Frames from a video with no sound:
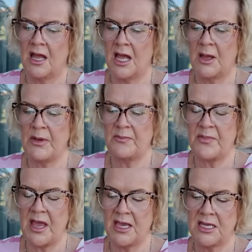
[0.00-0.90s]
a
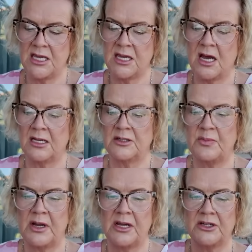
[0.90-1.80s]
pinky coloured
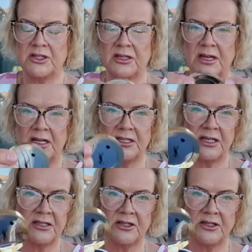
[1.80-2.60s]
blush that is.